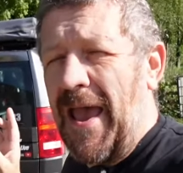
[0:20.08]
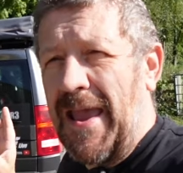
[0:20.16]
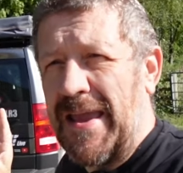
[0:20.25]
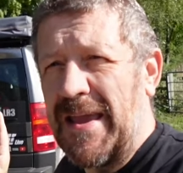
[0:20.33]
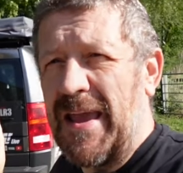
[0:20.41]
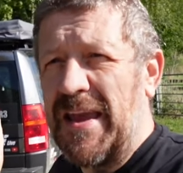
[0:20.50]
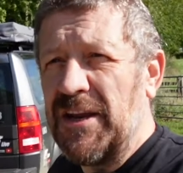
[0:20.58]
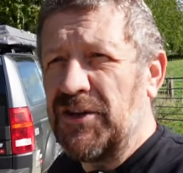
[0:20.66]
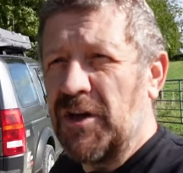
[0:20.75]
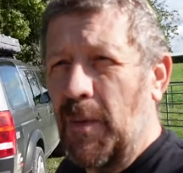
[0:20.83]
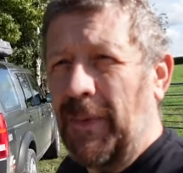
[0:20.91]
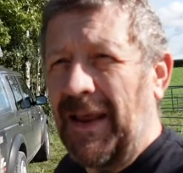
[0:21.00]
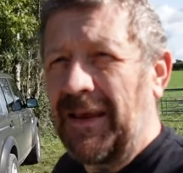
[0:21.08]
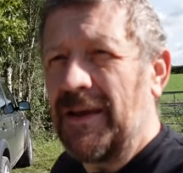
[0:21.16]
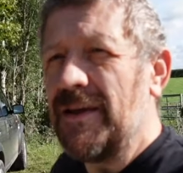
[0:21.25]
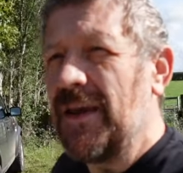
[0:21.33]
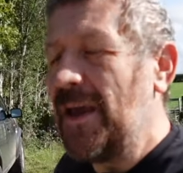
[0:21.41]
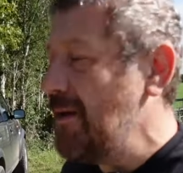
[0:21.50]
a EGR
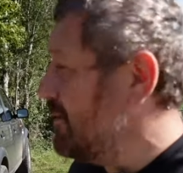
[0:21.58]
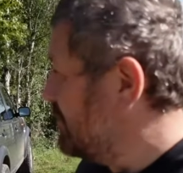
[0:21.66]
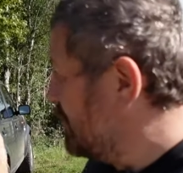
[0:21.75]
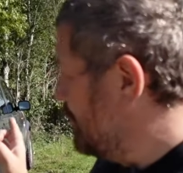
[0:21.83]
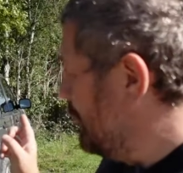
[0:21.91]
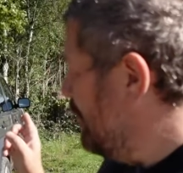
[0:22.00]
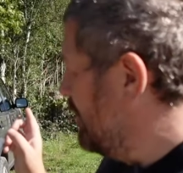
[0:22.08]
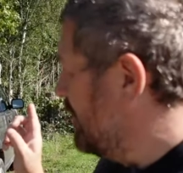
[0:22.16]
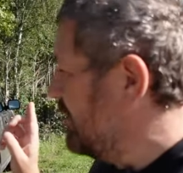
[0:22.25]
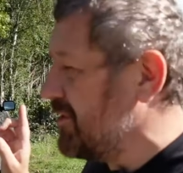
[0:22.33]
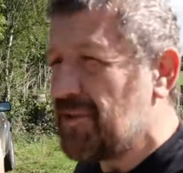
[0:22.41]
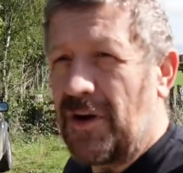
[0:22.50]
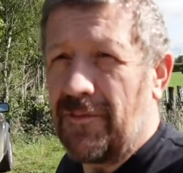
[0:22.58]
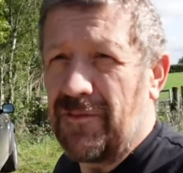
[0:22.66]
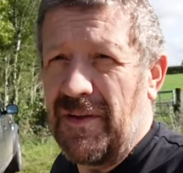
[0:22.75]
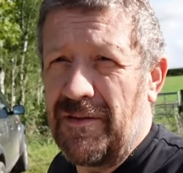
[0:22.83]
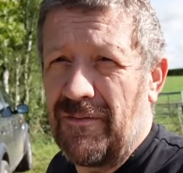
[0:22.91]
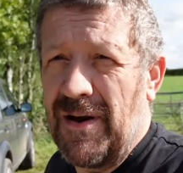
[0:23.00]
blanking kit to the
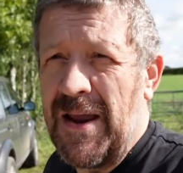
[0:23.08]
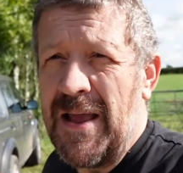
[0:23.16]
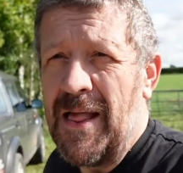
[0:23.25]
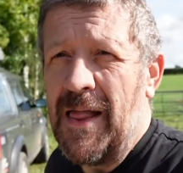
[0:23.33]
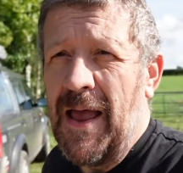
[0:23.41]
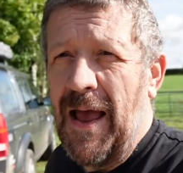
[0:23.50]
Discovery 3